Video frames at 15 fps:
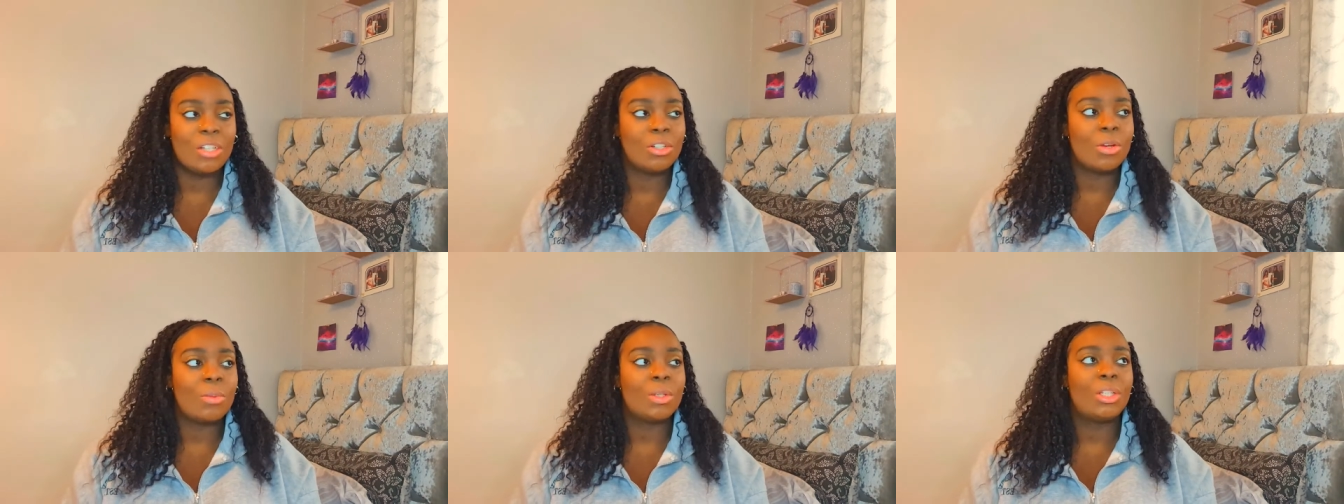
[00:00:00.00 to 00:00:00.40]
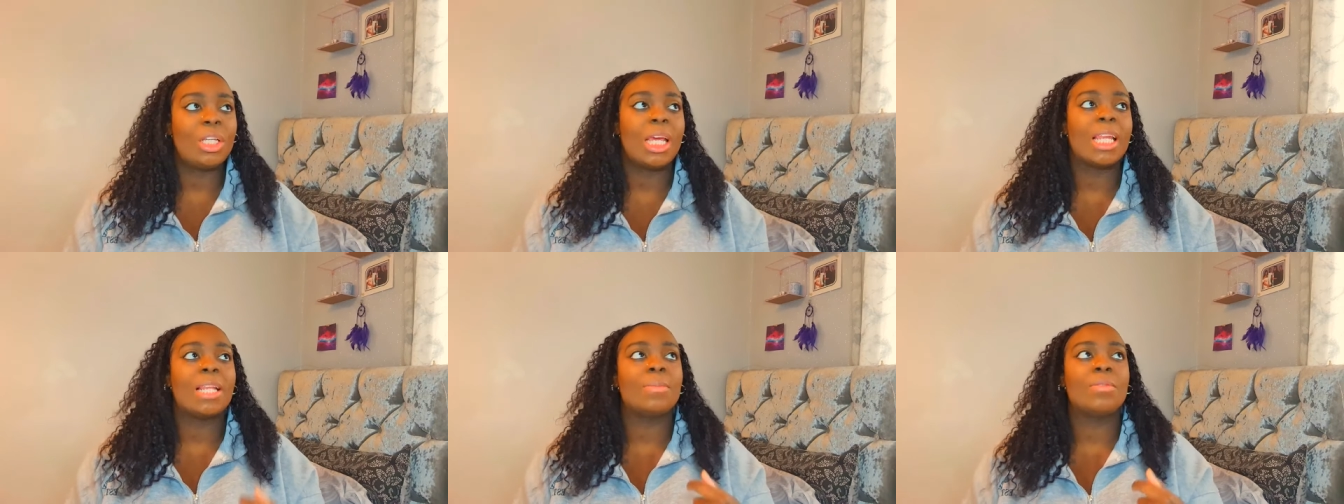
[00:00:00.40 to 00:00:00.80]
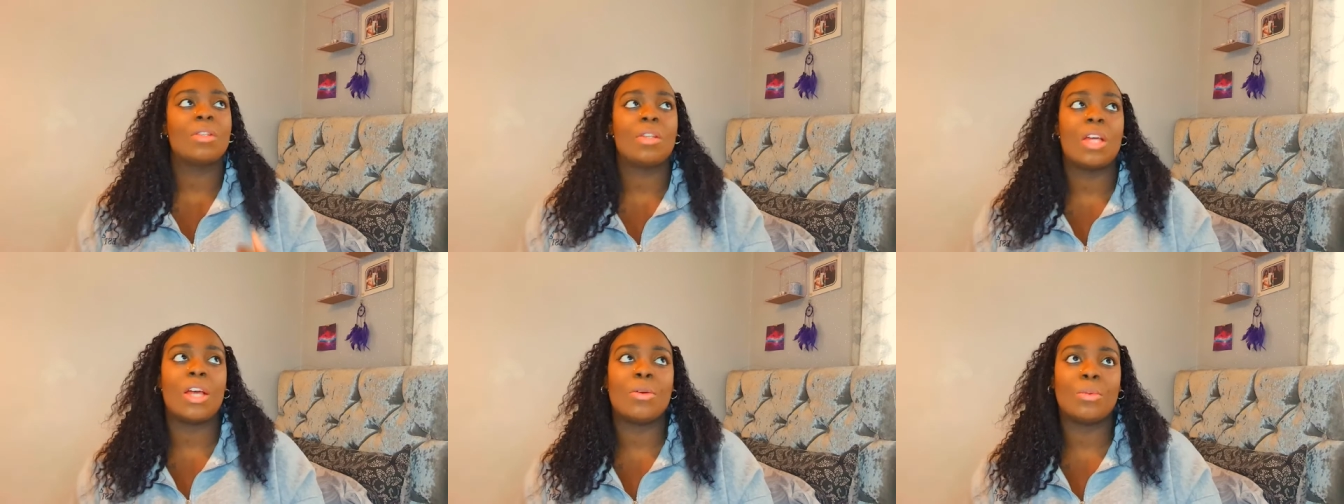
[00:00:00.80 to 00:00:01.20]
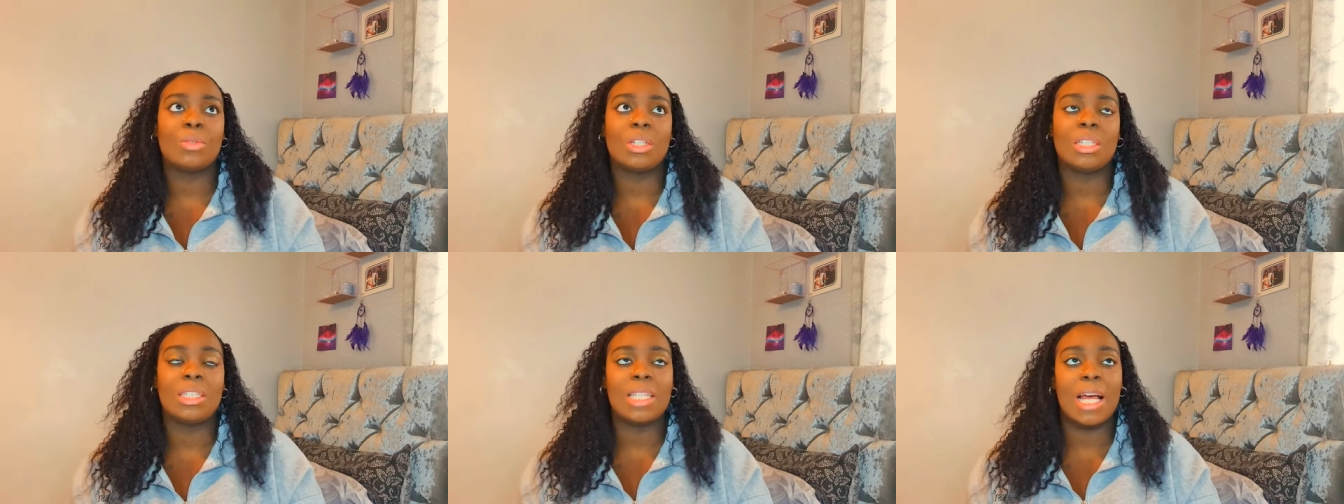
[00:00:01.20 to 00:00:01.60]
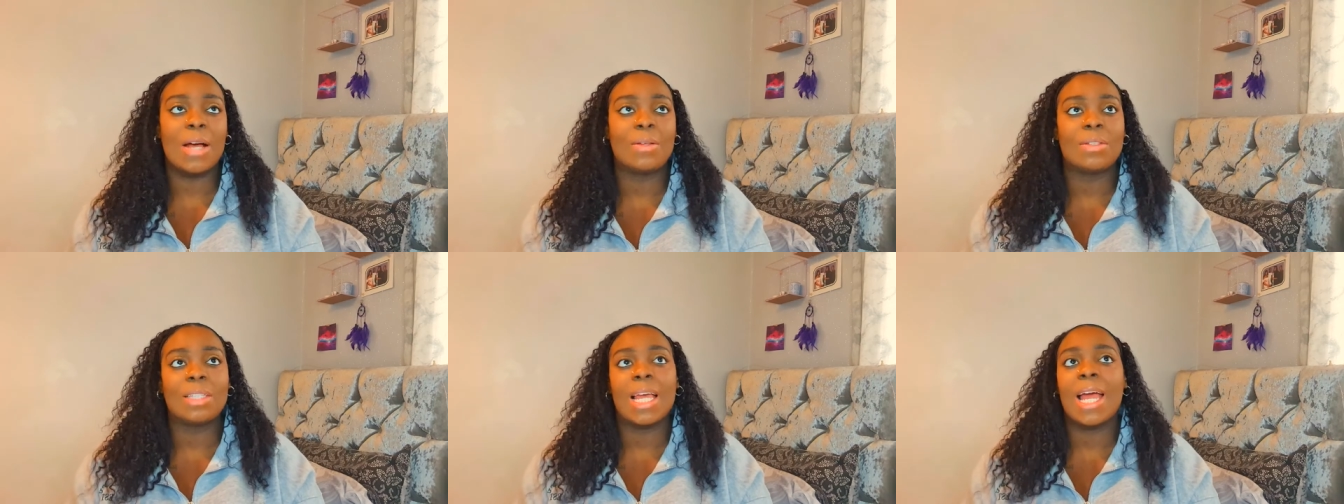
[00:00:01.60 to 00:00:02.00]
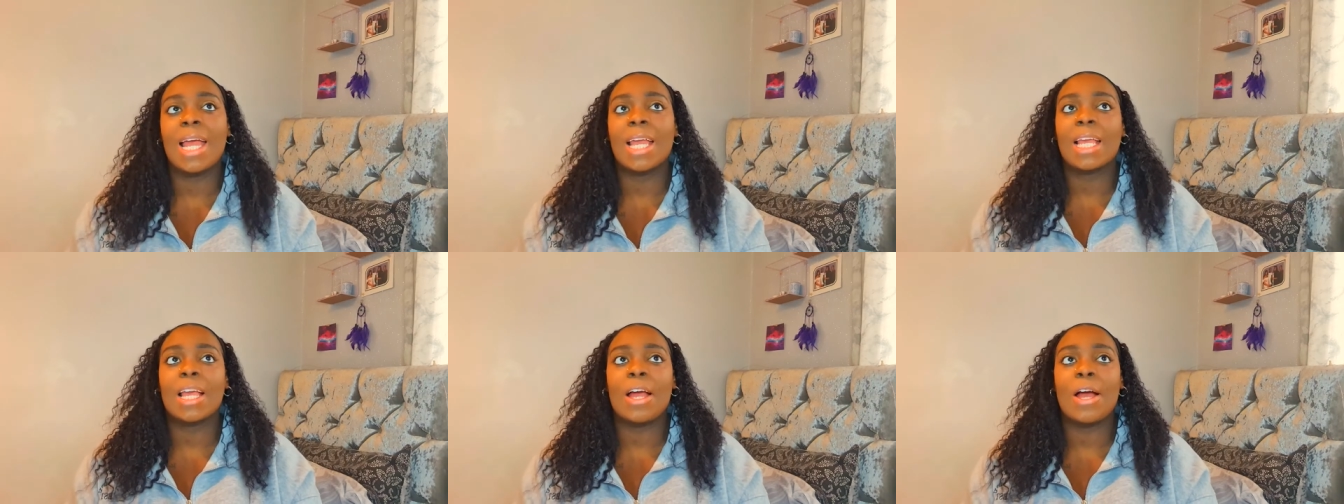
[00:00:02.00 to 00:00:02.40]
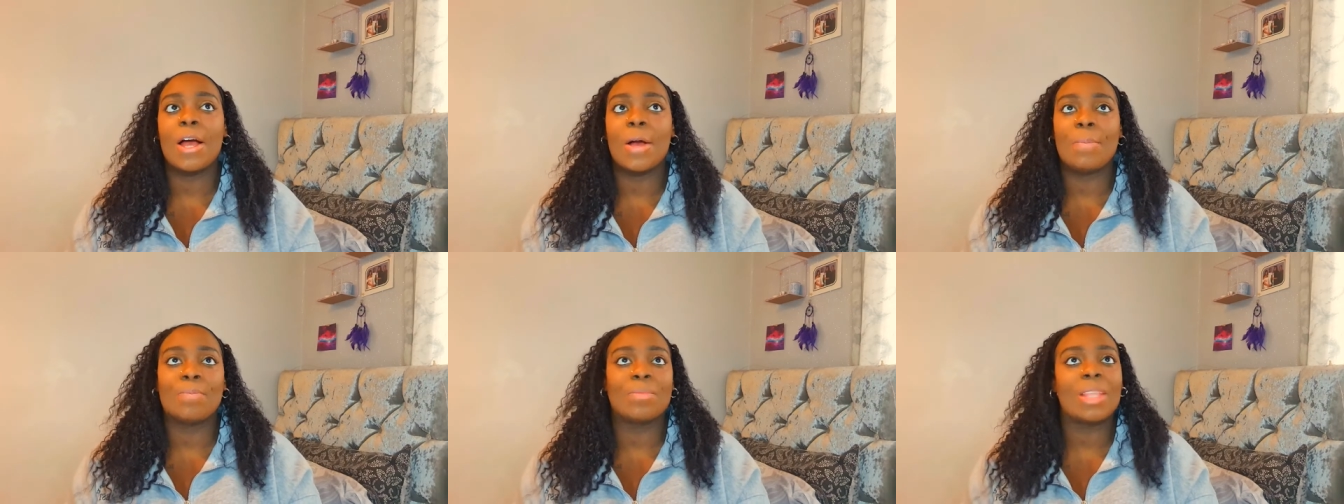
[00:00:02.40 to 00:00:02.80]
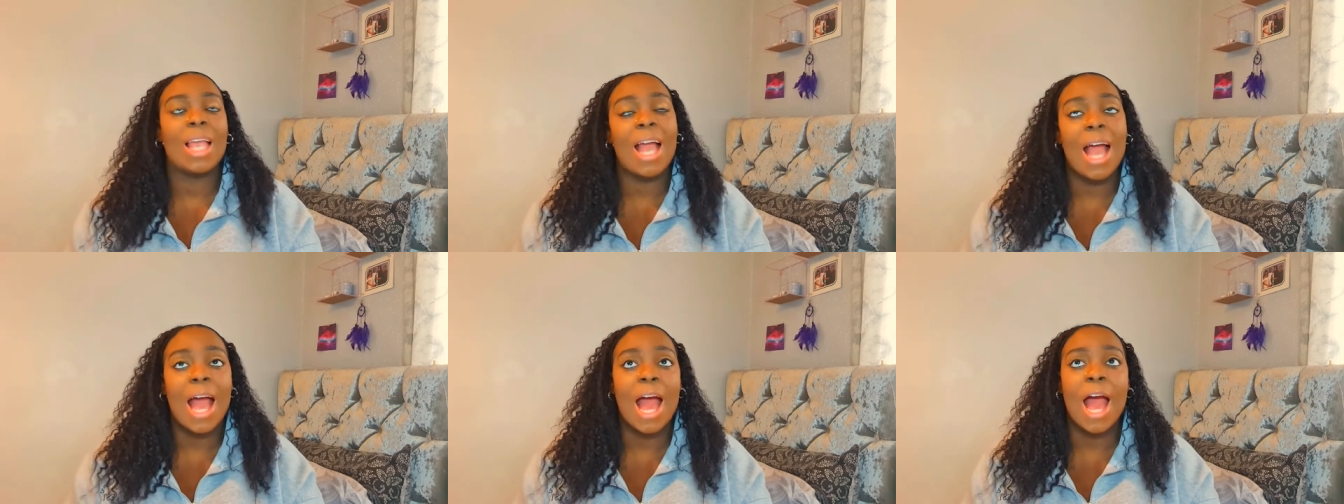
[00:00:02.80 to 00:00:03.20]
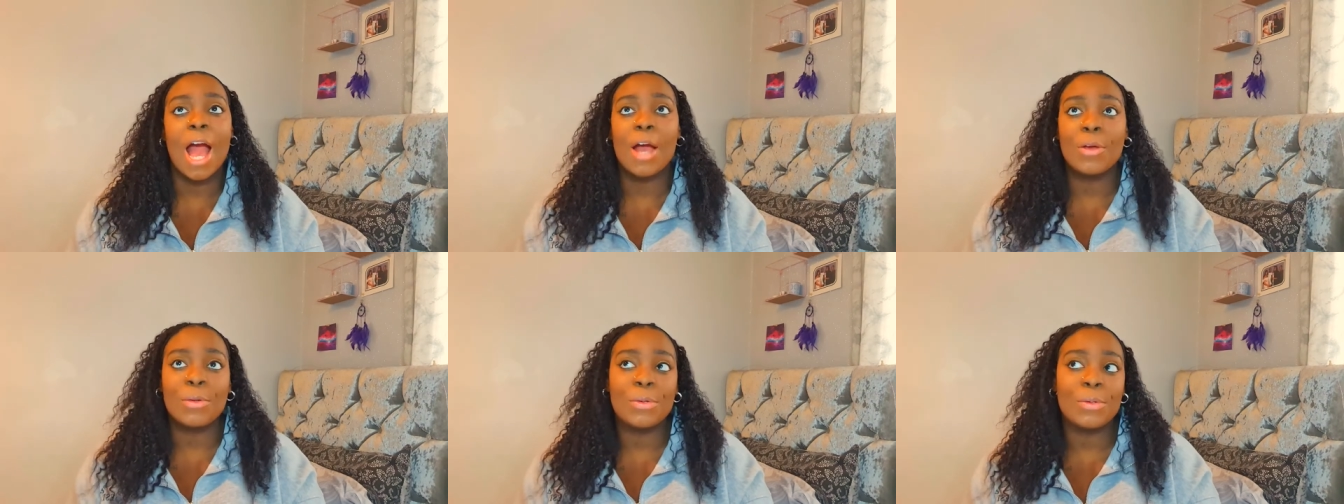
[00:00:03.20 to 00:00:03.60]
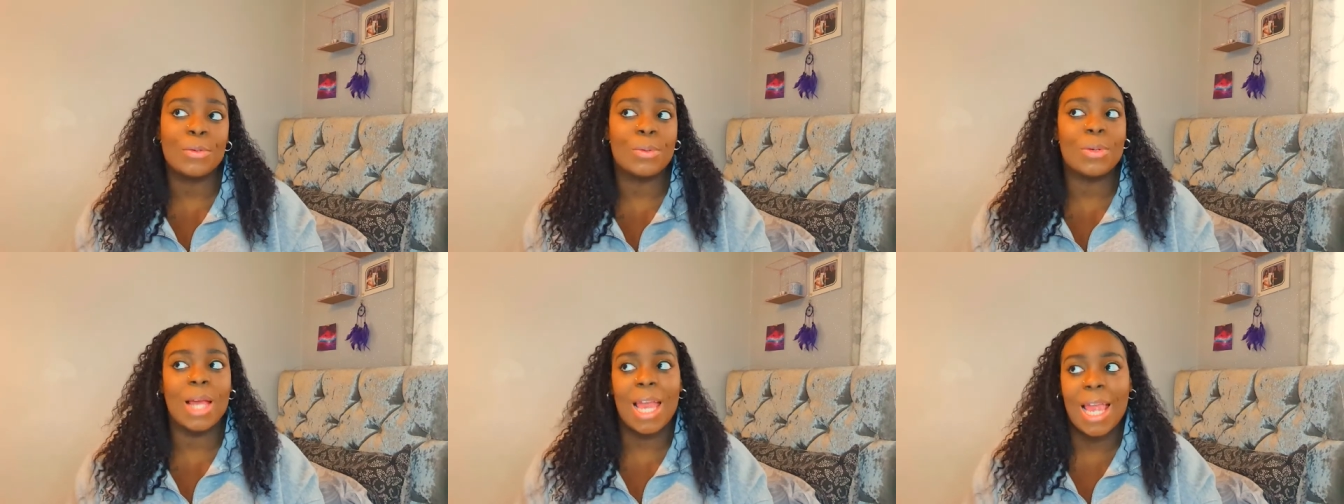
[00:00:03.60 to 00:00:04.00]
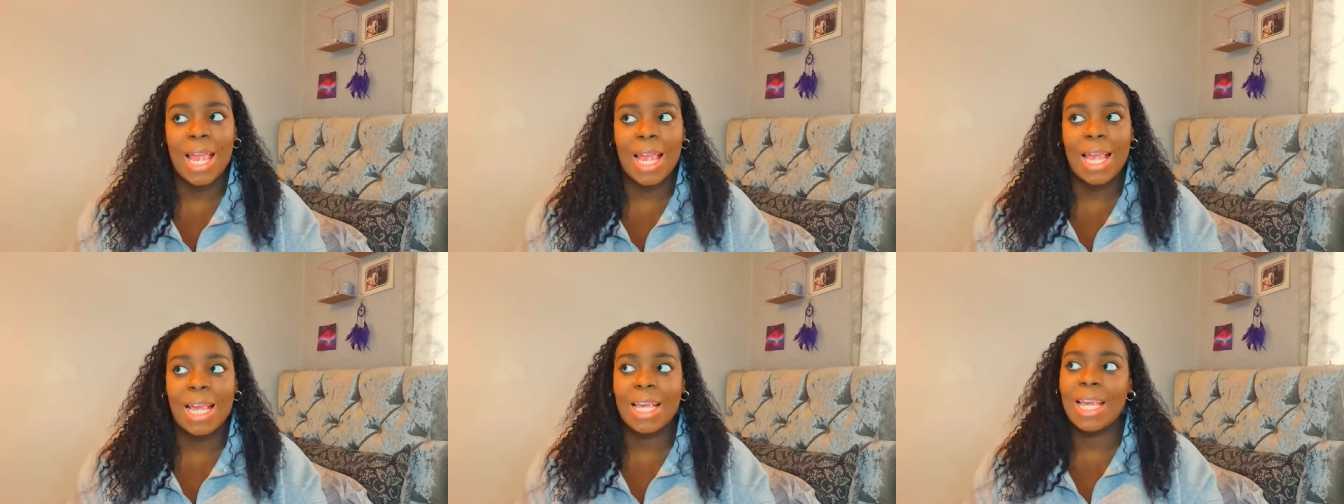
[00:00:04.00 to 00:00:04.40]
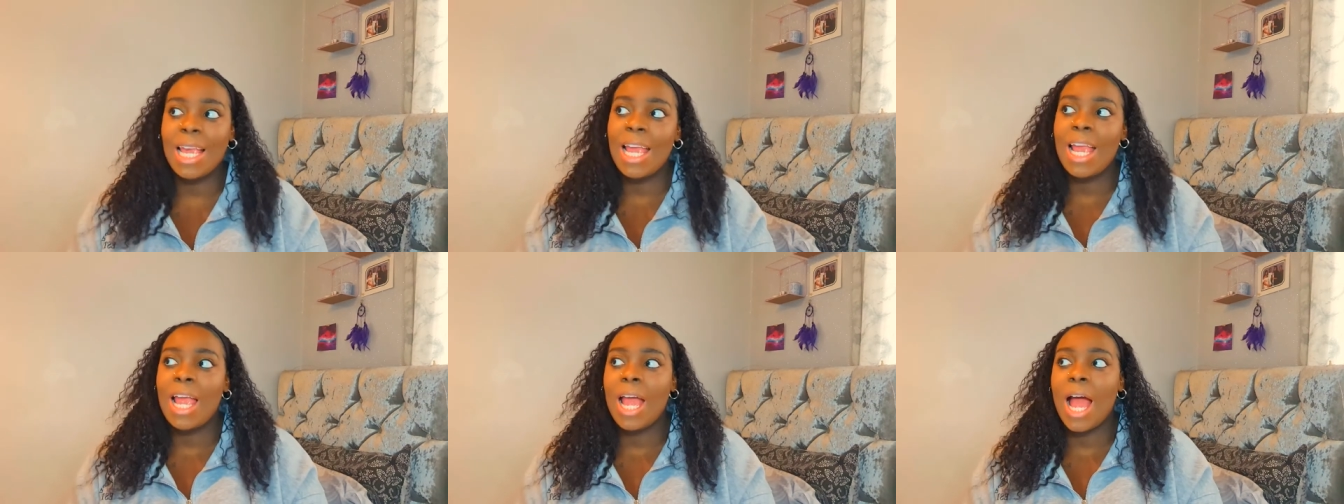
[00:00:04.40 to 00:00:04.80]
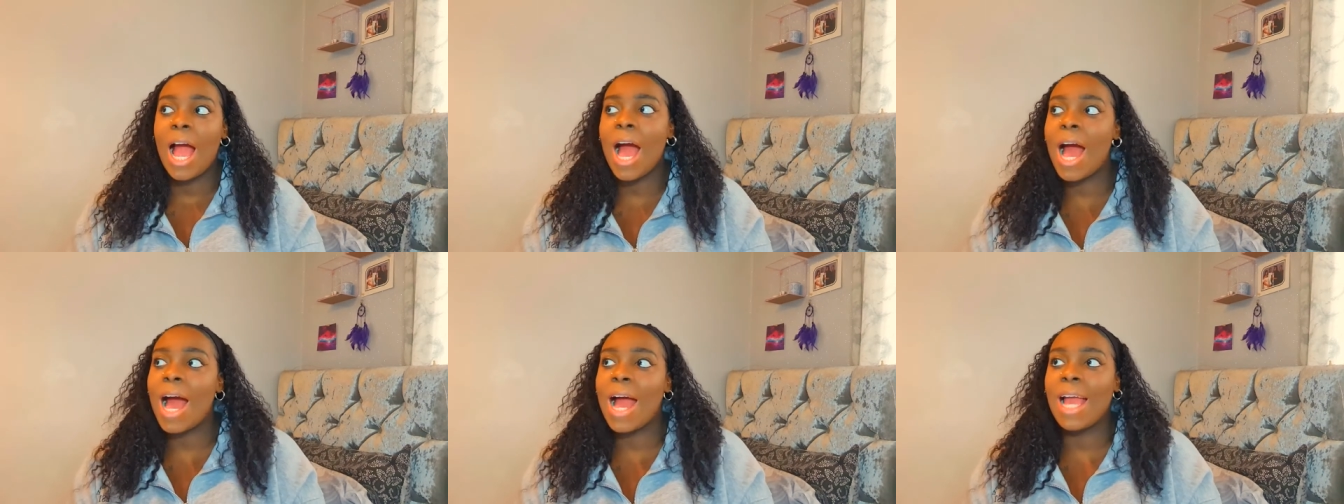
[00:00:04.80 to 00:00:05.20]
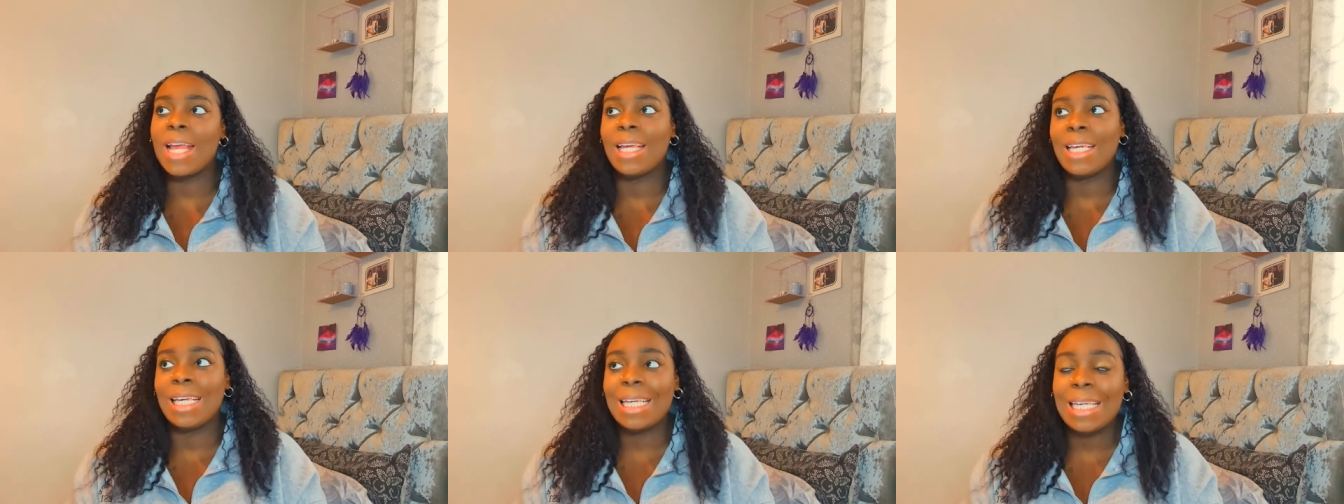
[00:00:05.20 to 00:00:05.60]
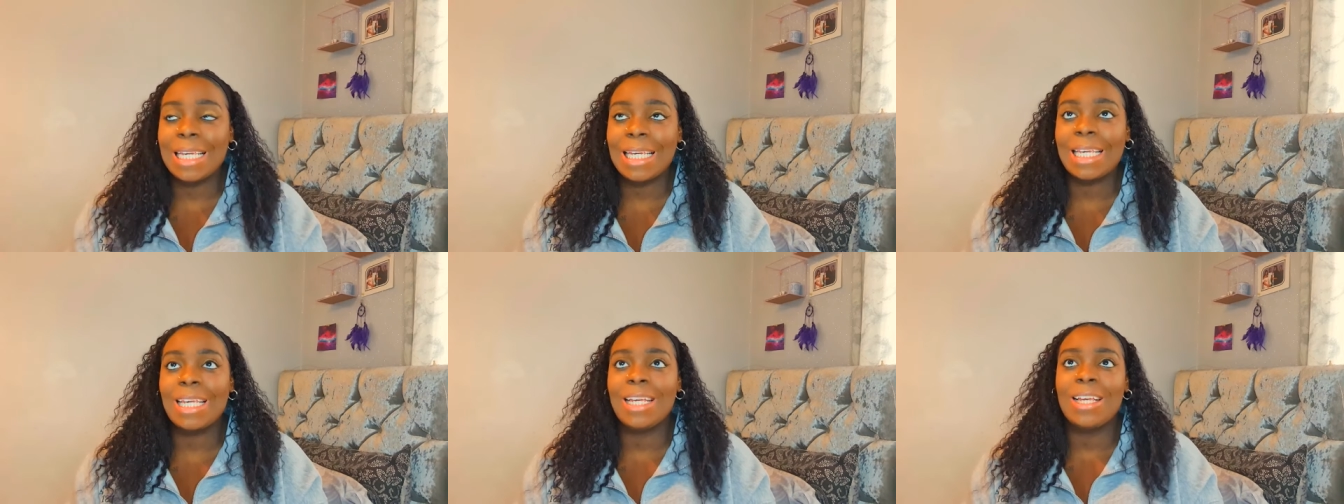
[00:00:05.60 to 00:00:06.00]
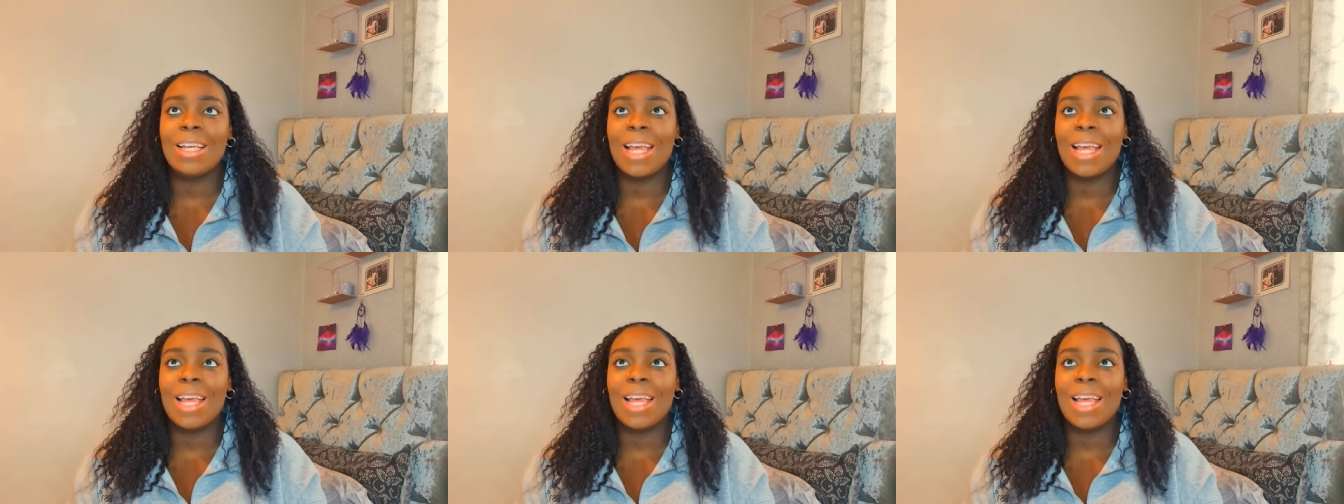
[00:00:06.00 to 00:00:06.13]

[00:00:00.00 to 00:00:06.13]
You know, when you get them to learn all the sounds like a, u, a, I, I,